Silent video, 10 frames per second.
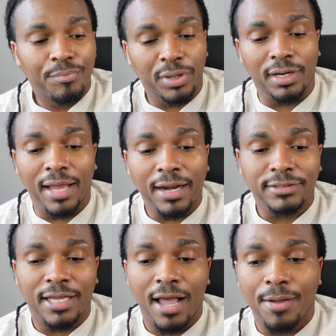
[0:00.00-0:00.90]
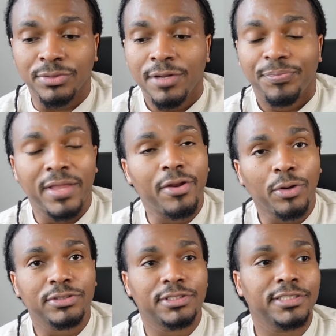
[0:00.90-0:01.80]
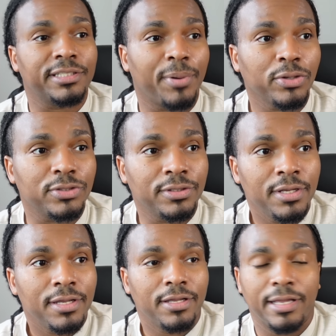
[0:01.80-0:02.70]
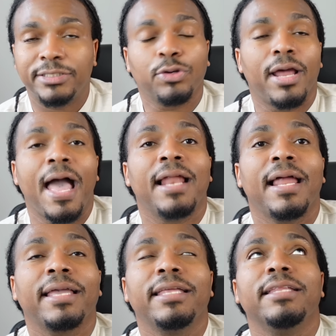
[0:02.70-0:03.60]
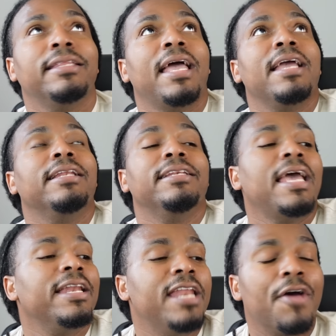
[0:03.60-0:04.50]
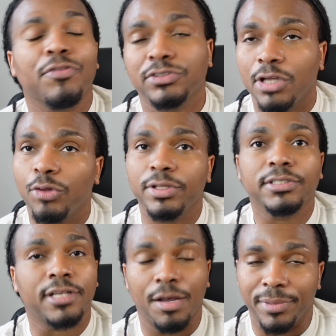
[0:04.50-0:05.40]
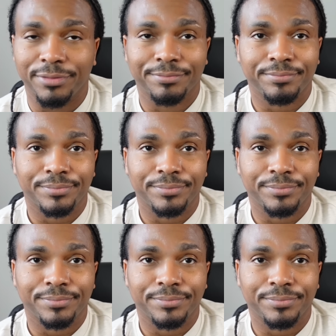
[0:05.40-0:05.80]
But a lot of times, that narcissistic person is going to act like they they never saw this coming.